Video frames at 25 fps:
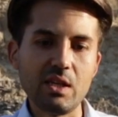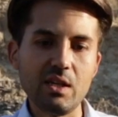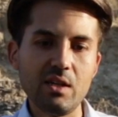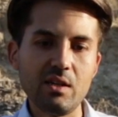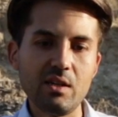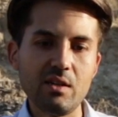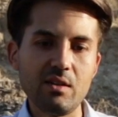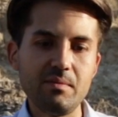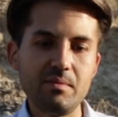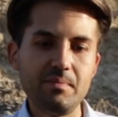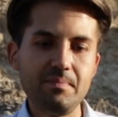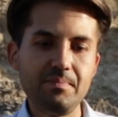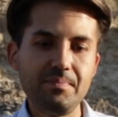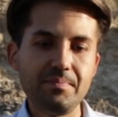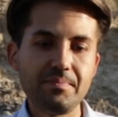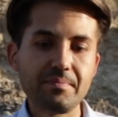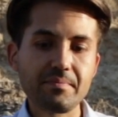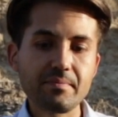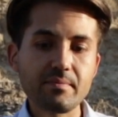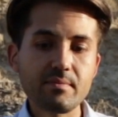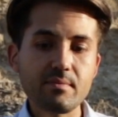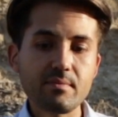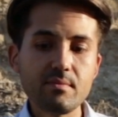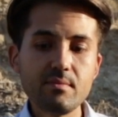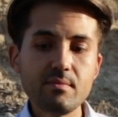year.
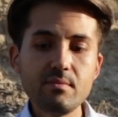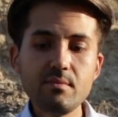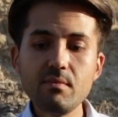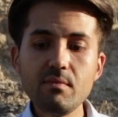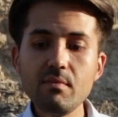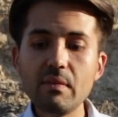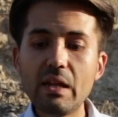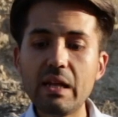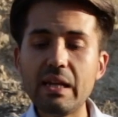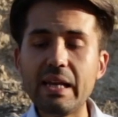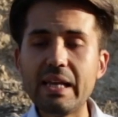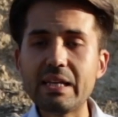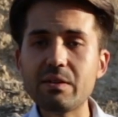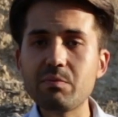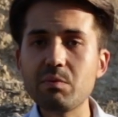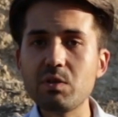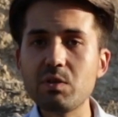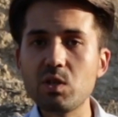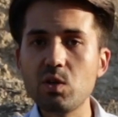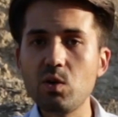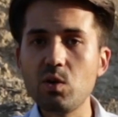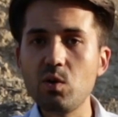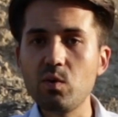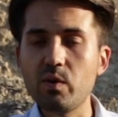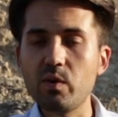Let me
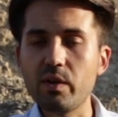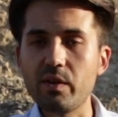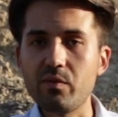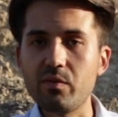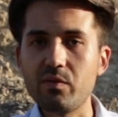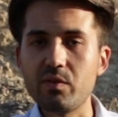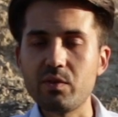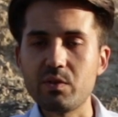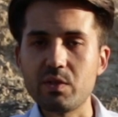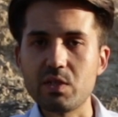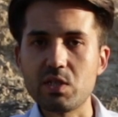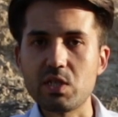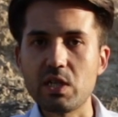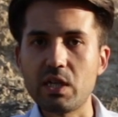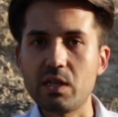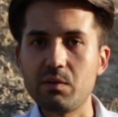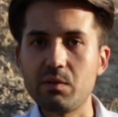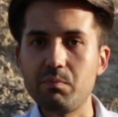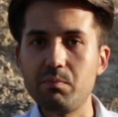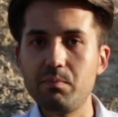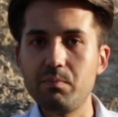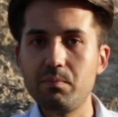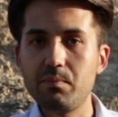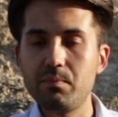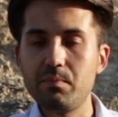know if there is
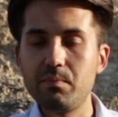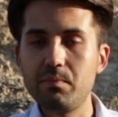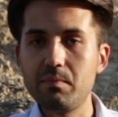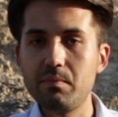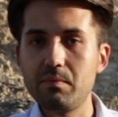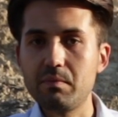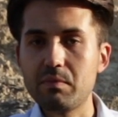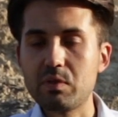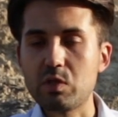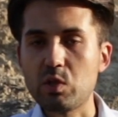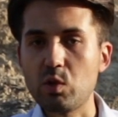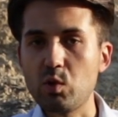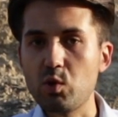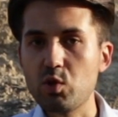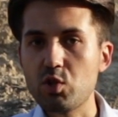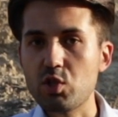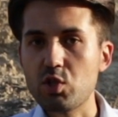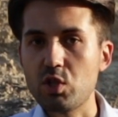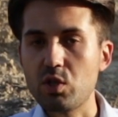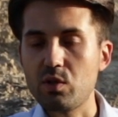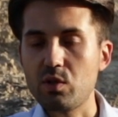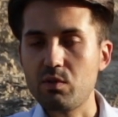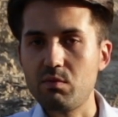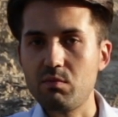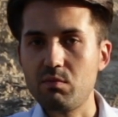any
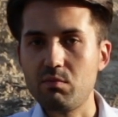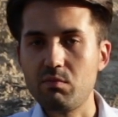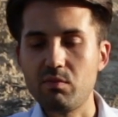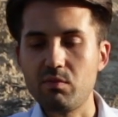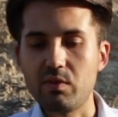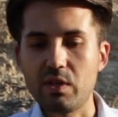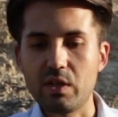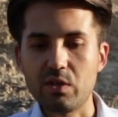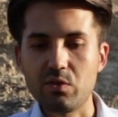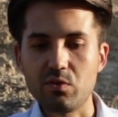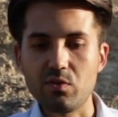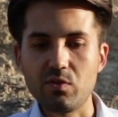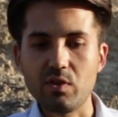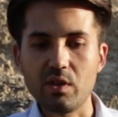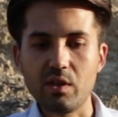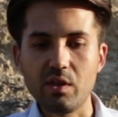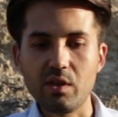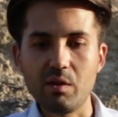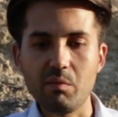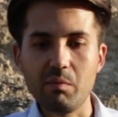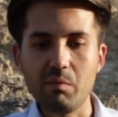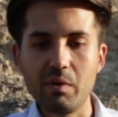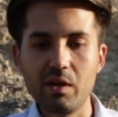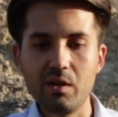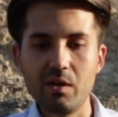solution that you
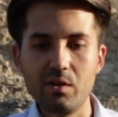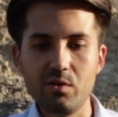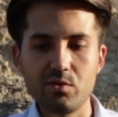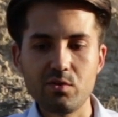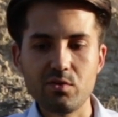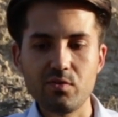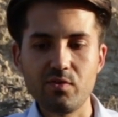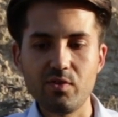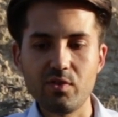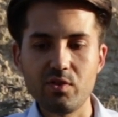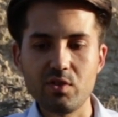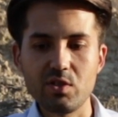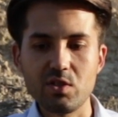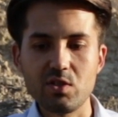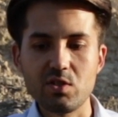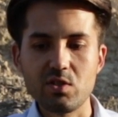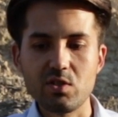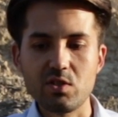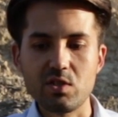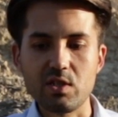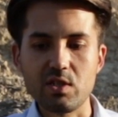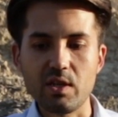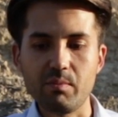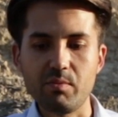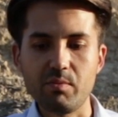think about for
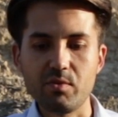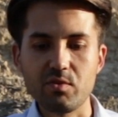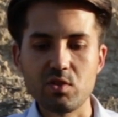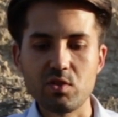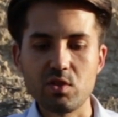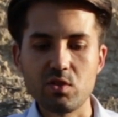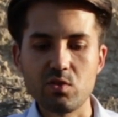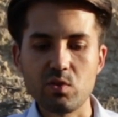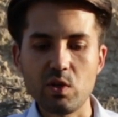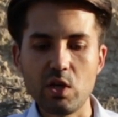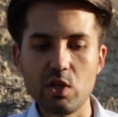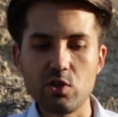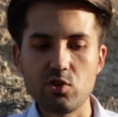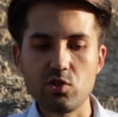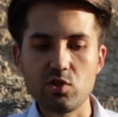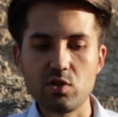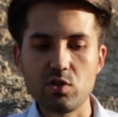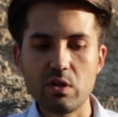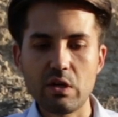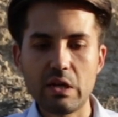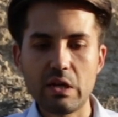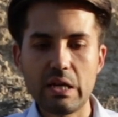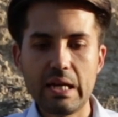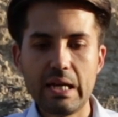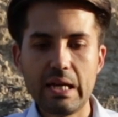this type of
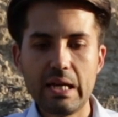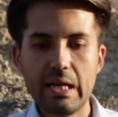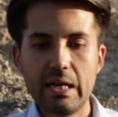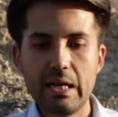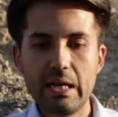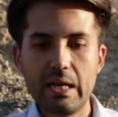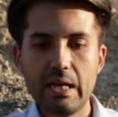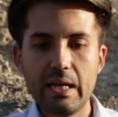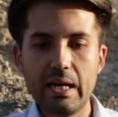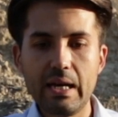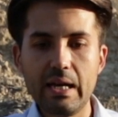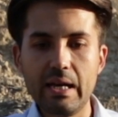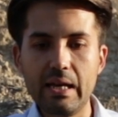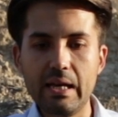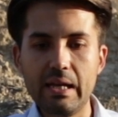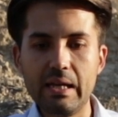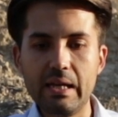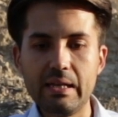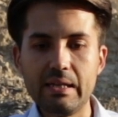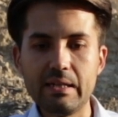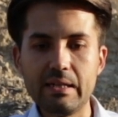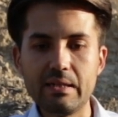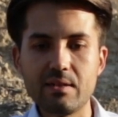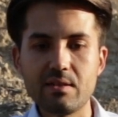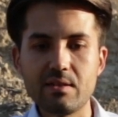situation,
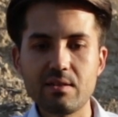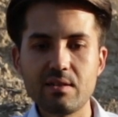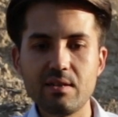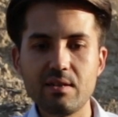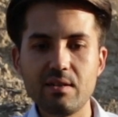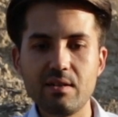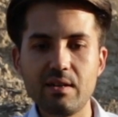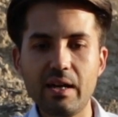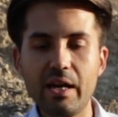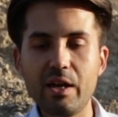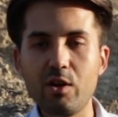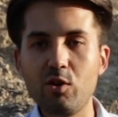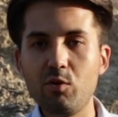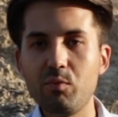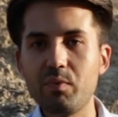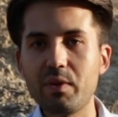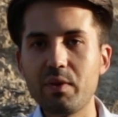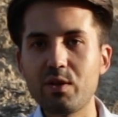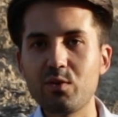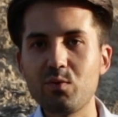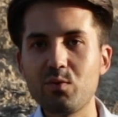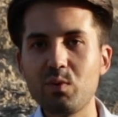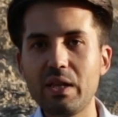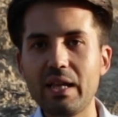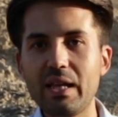and I hope
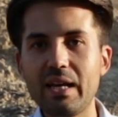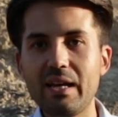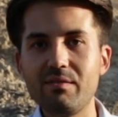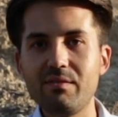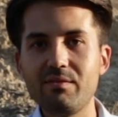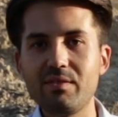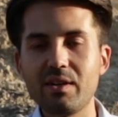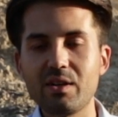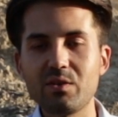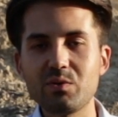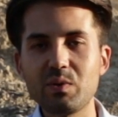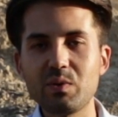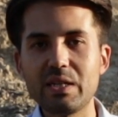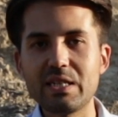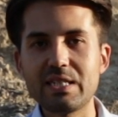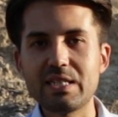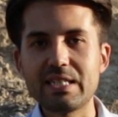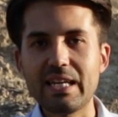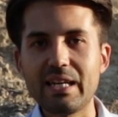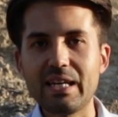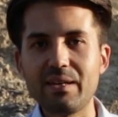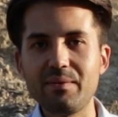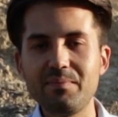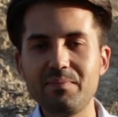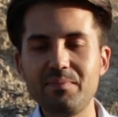that you will have a great
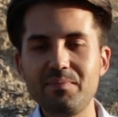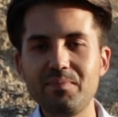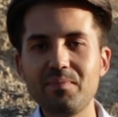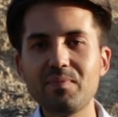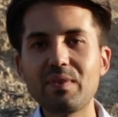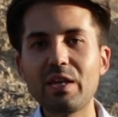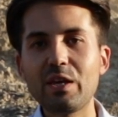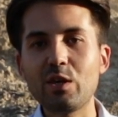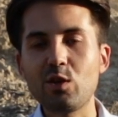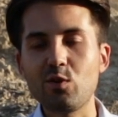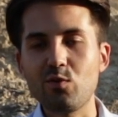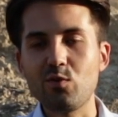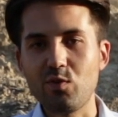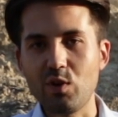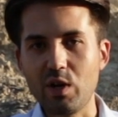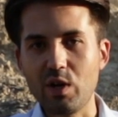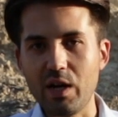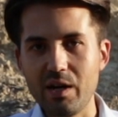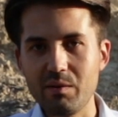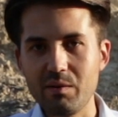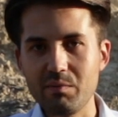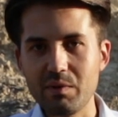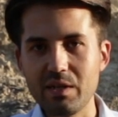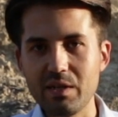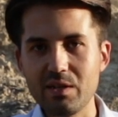day. Thank you for
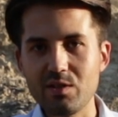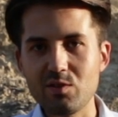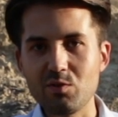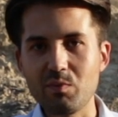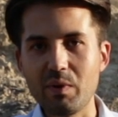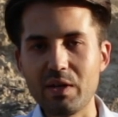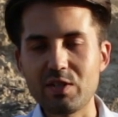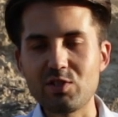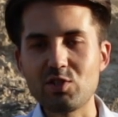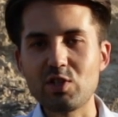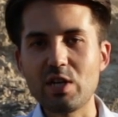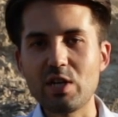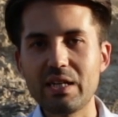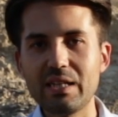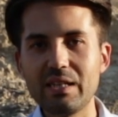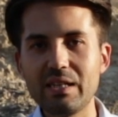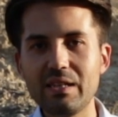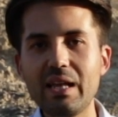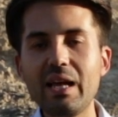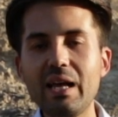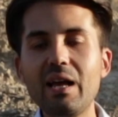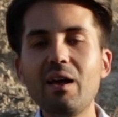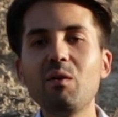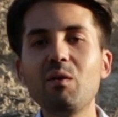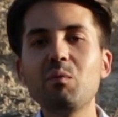coming to my
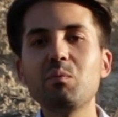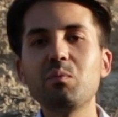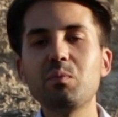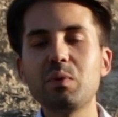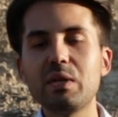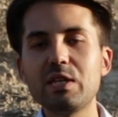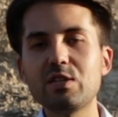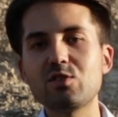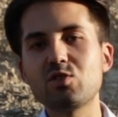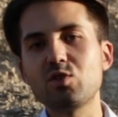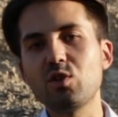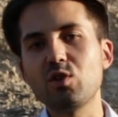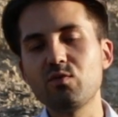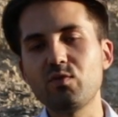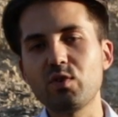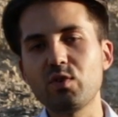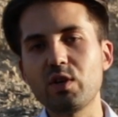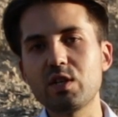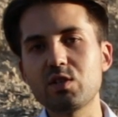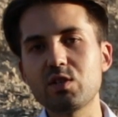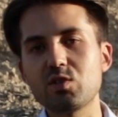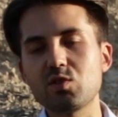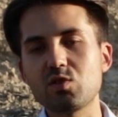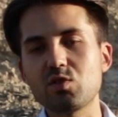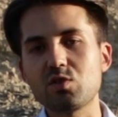channel. Please don't
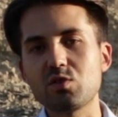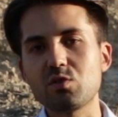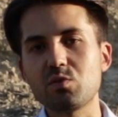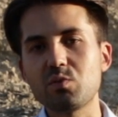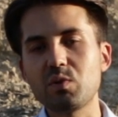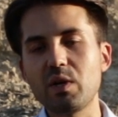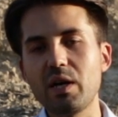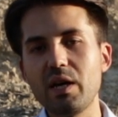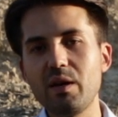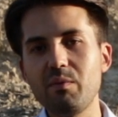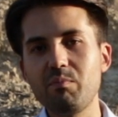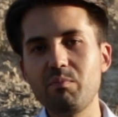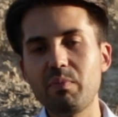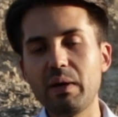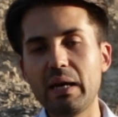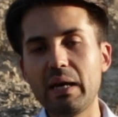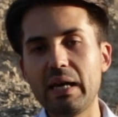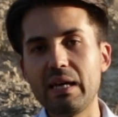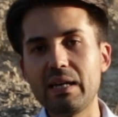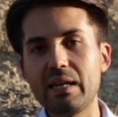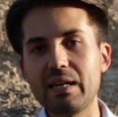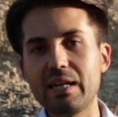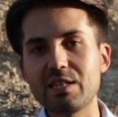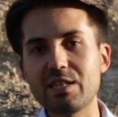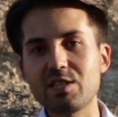forget to subscribe,
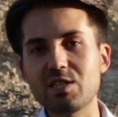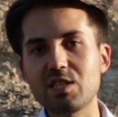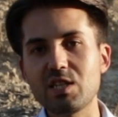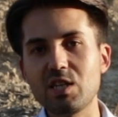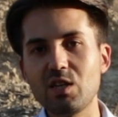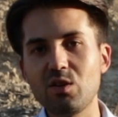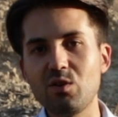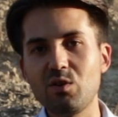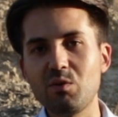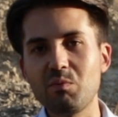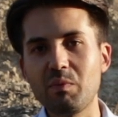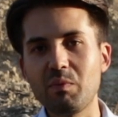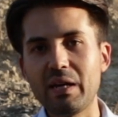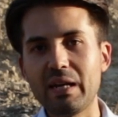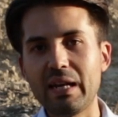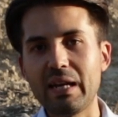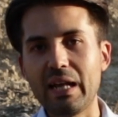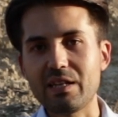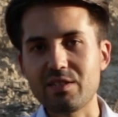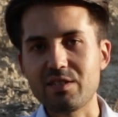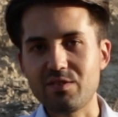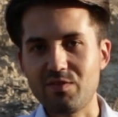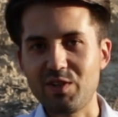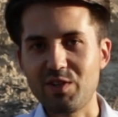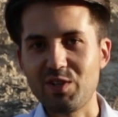and I see you in my
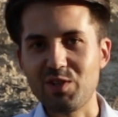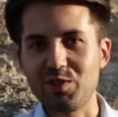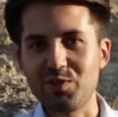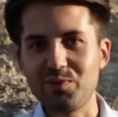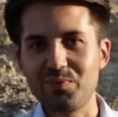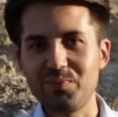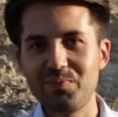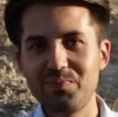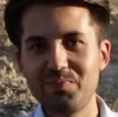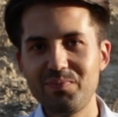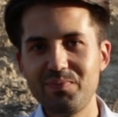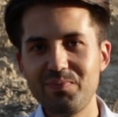next video.